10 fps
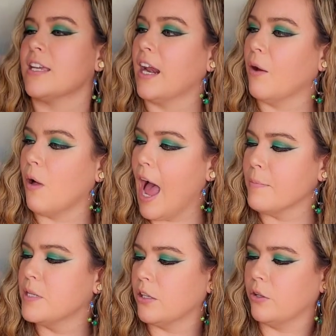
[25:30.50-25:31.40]
and I will
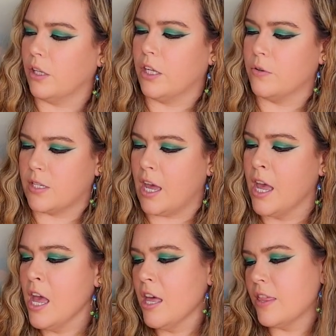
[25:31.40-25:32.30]
absolutely use it.
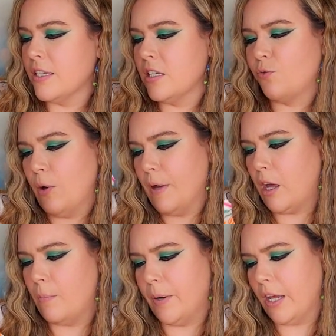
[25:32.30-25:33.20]
This is from a
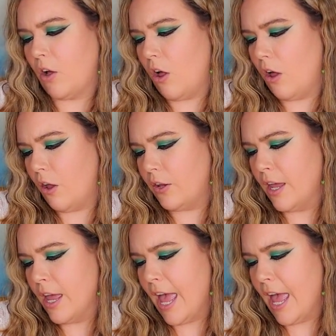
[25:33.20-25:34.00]
company called